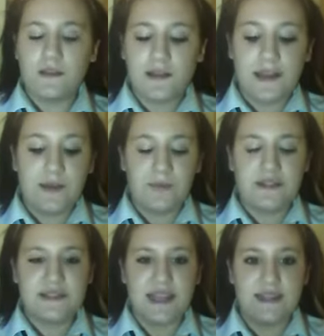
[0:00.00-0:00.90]
cleaning my
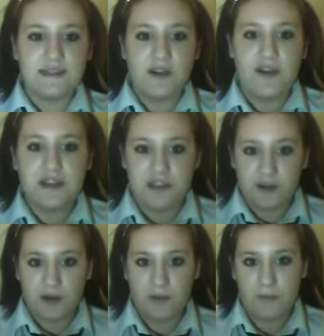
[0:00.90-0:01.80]
skin. So I've actually
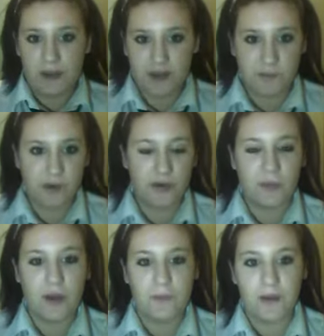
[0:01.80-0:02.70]
got makeup on at the
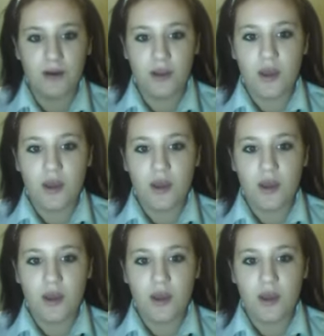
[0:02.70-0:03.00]
moment.